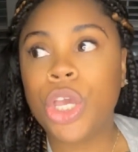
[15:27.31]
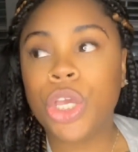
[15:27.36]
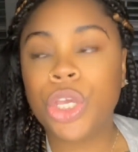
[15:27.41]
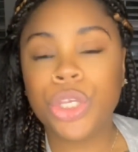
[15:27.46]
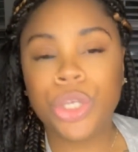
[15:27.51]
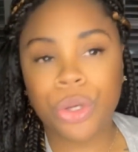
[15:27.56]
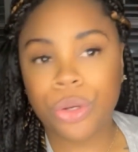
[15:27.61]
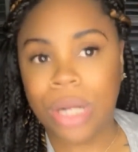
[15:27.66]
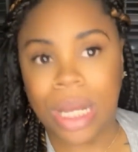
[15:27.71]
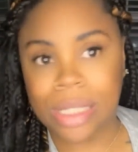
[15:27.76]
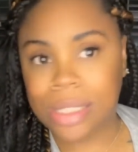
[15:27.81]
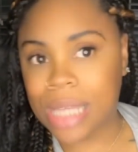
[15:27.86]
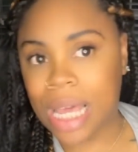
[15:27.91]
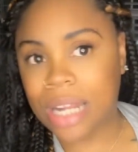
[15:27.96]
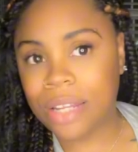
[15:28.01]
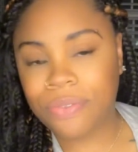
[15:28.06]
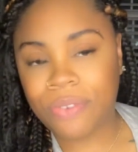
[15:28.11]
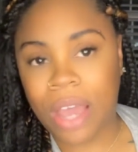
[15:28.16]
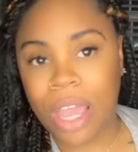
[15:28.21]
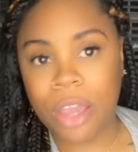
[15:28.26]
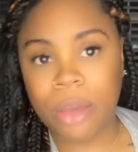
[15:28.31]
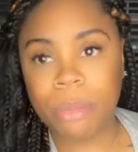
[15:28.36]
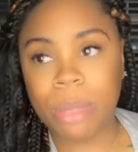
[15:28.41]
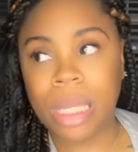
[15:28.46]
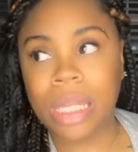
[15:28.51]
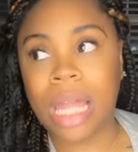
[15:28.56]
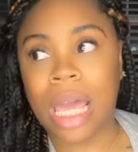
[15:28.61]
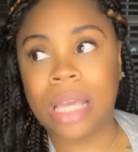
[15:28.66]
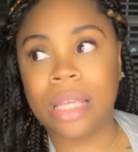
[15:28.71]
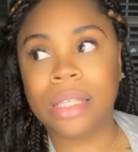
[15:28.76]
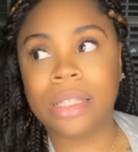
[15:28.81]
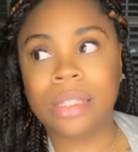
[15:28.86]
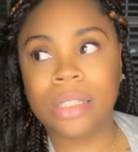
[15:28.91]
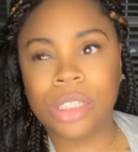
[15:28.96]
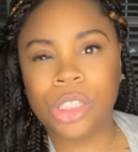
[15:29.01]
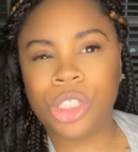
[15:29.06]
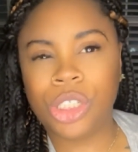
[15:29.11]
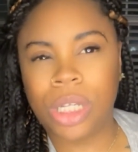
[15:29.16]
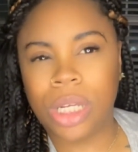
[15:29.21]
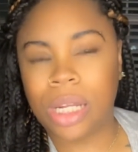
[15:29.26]
you're not satisfying me, like,
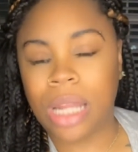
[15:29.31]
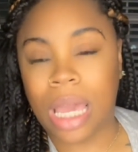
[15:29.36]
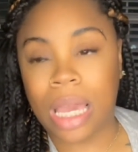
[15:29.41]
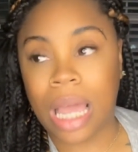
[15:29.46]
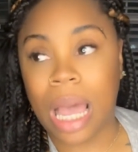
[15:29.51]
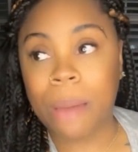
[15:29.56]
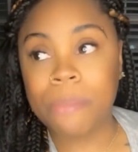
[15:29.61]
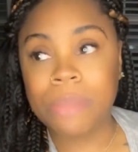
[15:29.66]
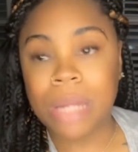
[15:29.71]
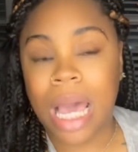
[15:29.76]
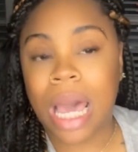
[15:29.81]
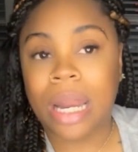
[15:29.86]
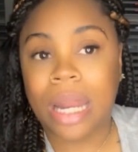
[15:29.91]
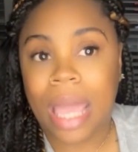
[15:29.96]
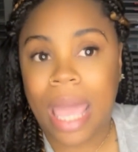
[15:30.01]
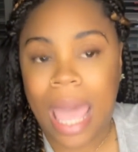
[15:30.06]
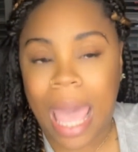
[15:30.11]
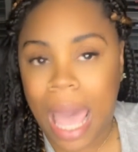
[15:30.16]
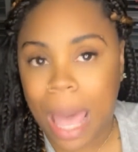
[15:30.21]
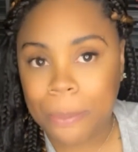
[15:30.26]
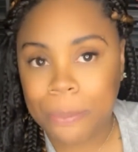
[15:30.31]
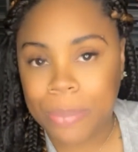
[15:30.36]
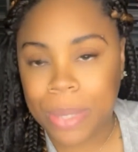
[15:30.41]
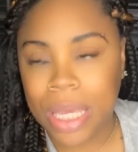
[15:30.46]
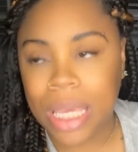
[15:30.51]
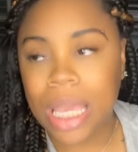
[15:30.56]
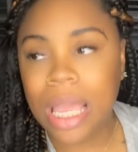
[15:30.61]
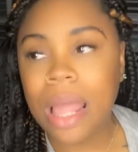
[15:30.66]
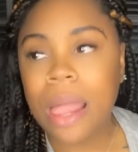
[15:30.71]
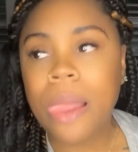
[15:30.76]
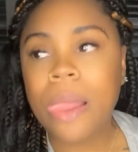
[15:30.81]
legit. Like, I'm not happy.